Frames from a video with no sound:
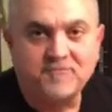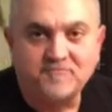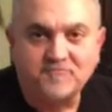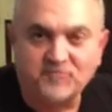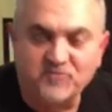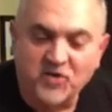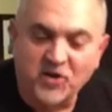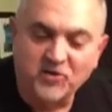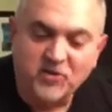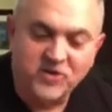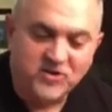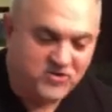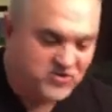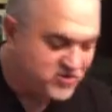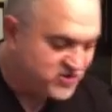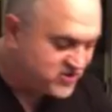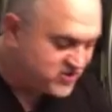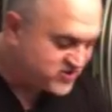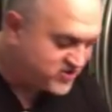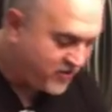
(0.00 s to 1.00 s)

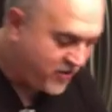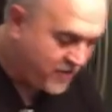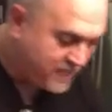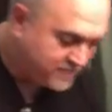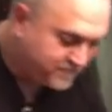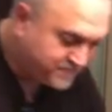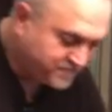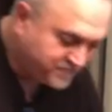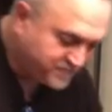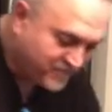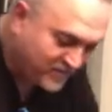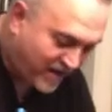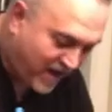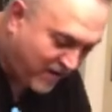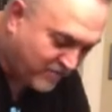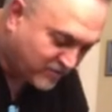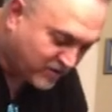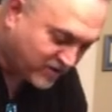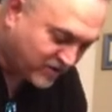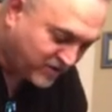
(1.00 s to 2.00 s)
delicious.
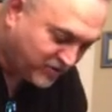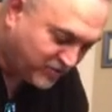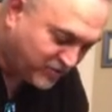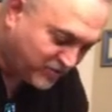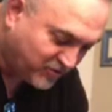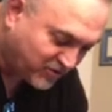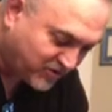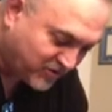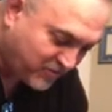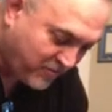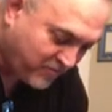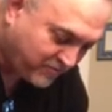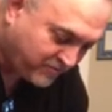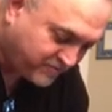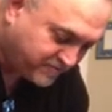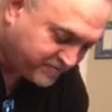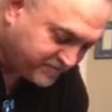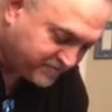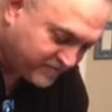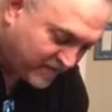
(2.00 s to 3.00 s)
I'm gonna use,
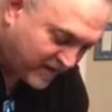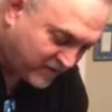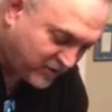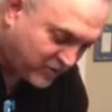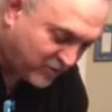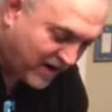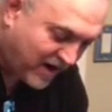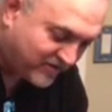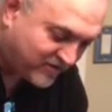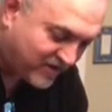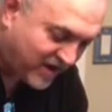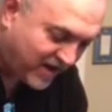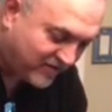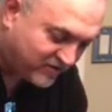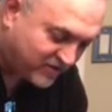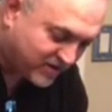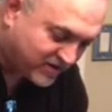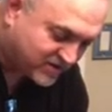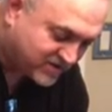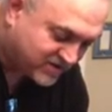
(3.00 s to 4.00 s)
you have to have
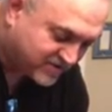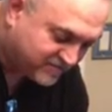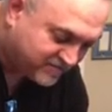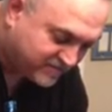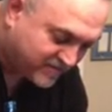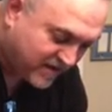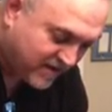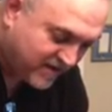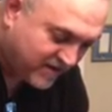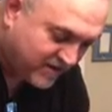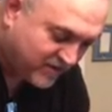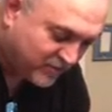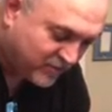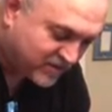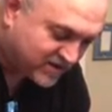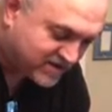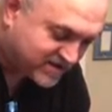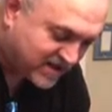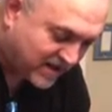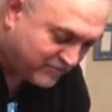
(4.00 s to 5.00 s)
this,
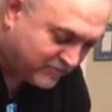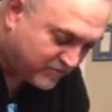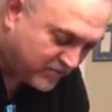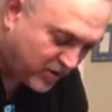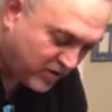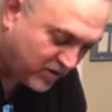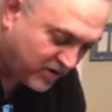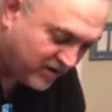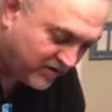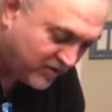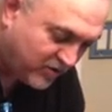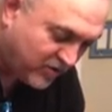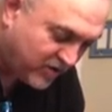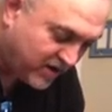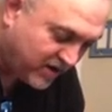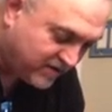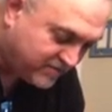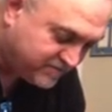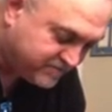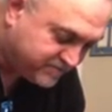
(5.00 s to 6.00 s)
with some olive
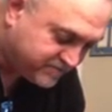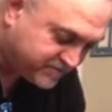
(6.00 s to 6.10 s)
oil